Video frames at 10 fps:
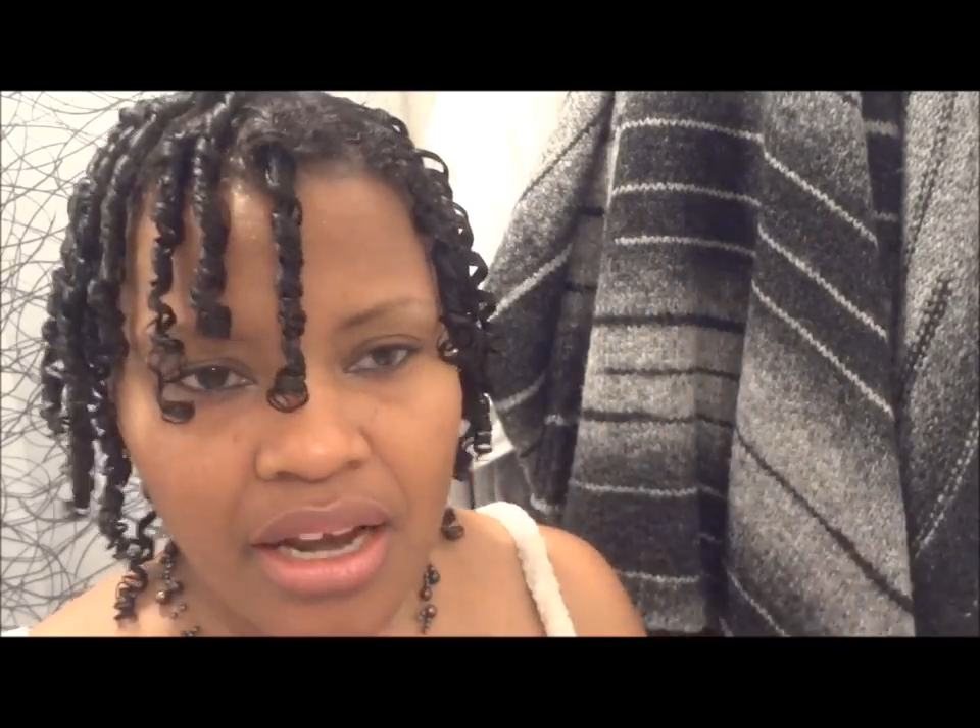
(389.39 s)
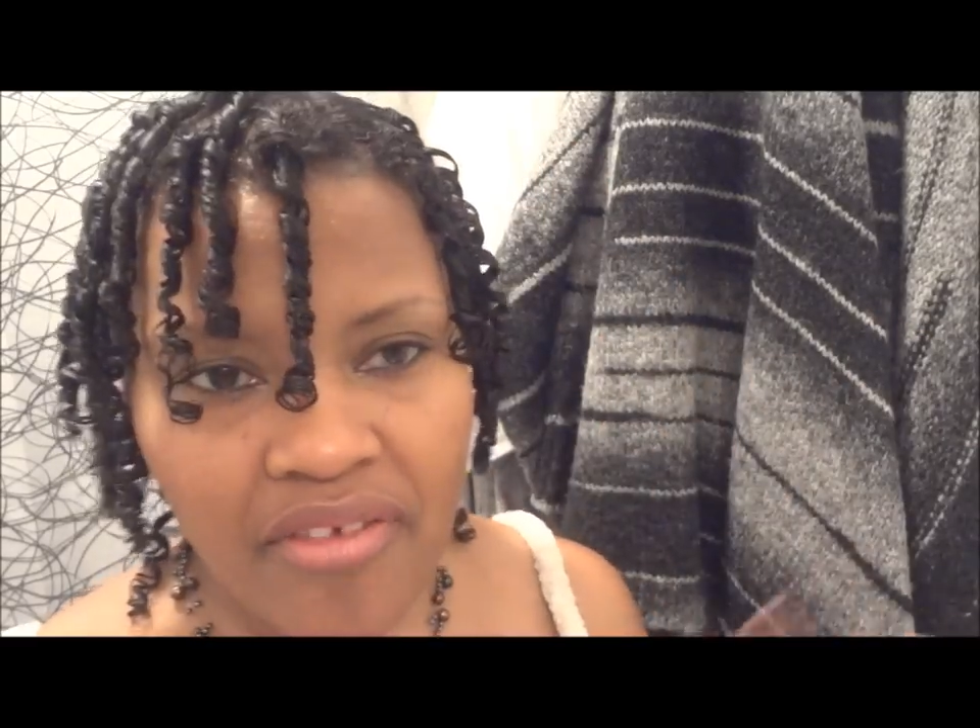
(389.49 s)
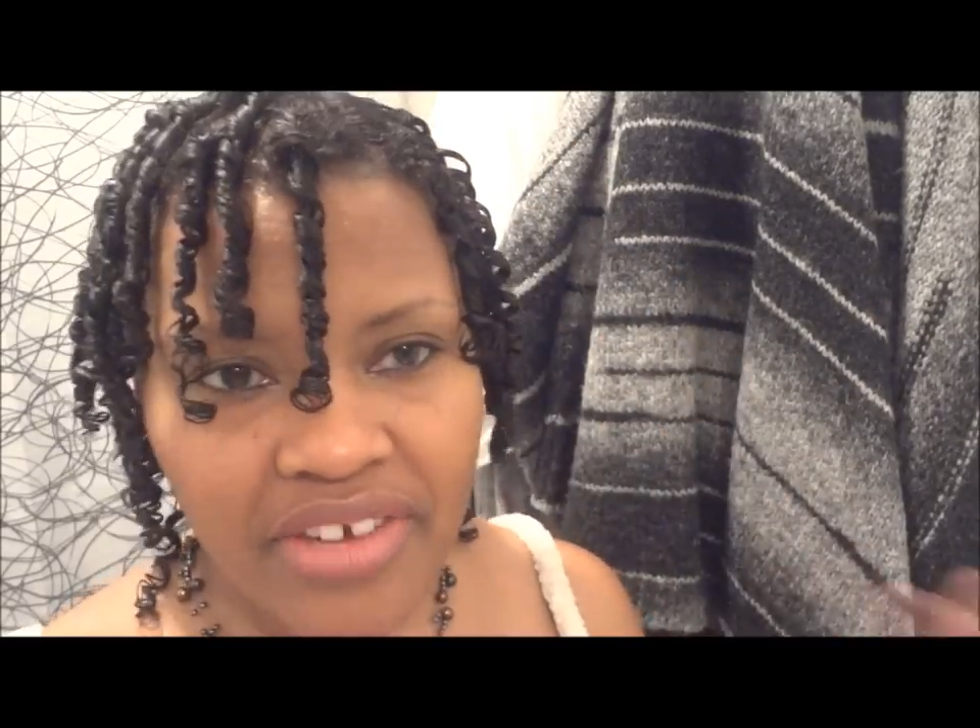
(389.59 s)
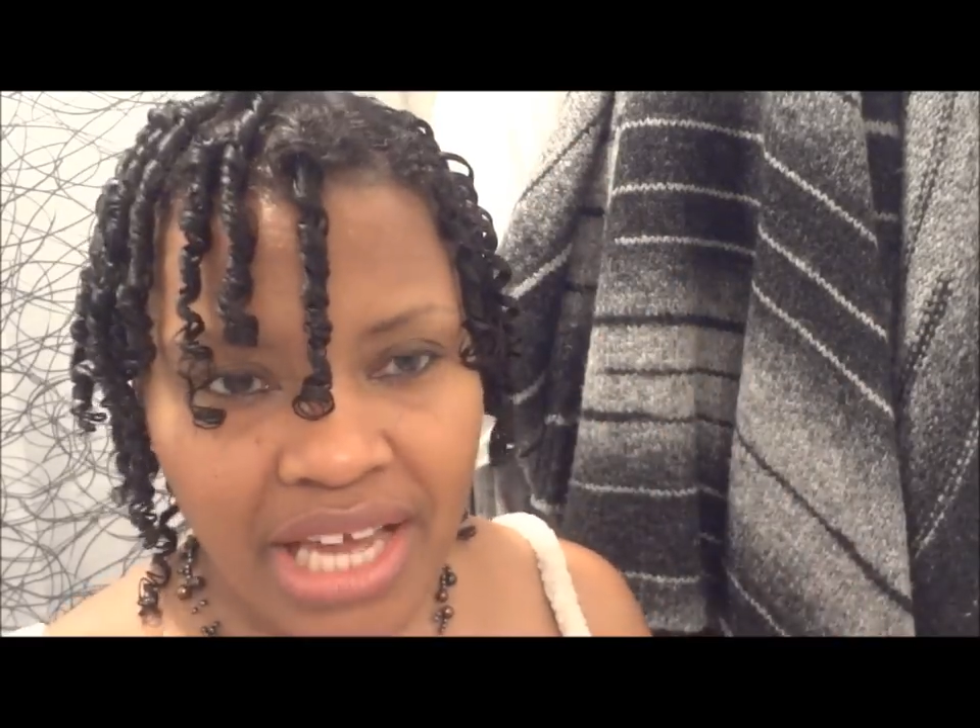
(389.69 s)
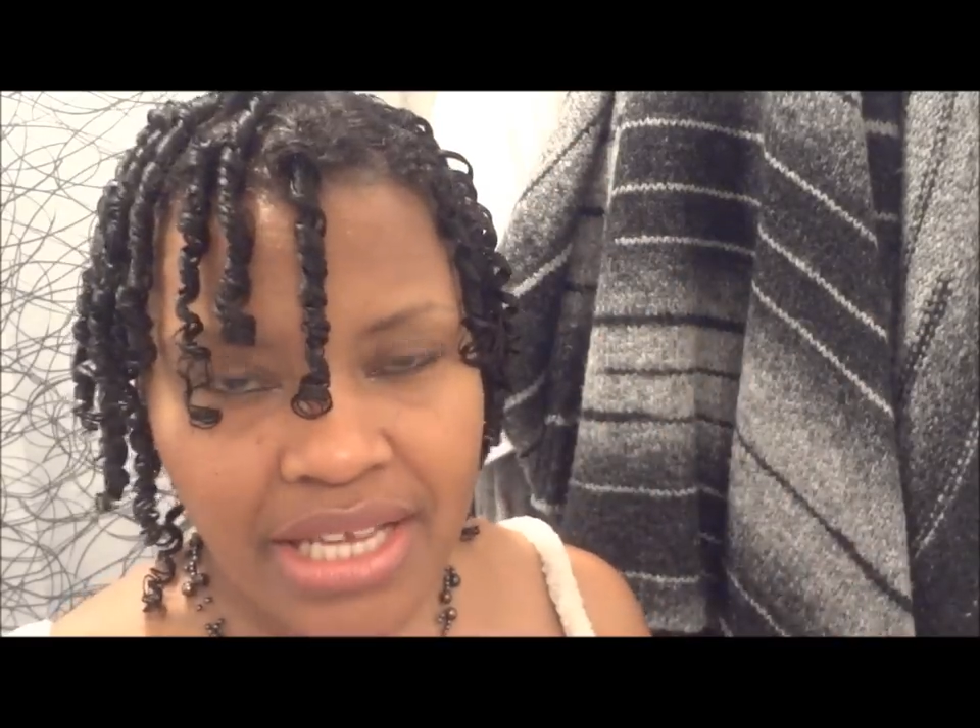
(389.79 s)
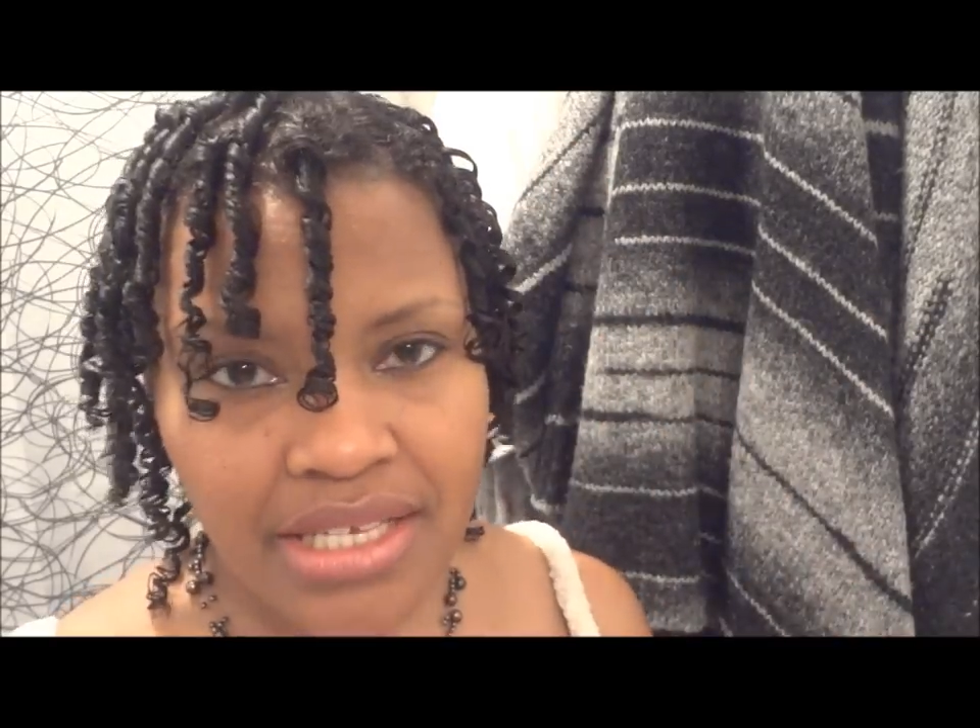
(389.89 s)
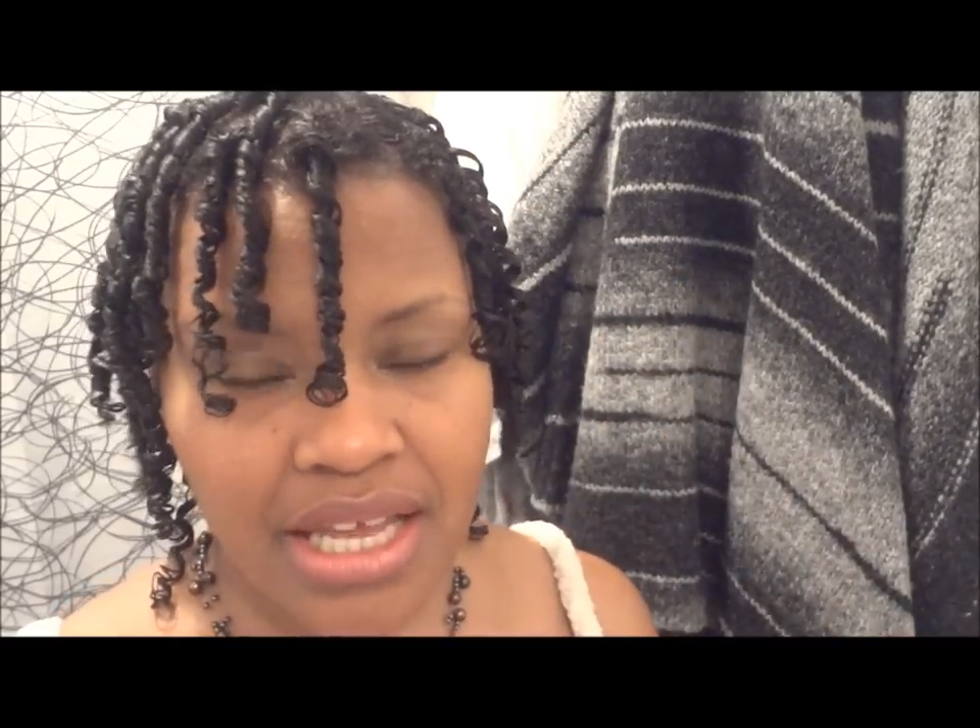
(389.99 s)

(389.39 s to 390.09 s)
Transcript: of nice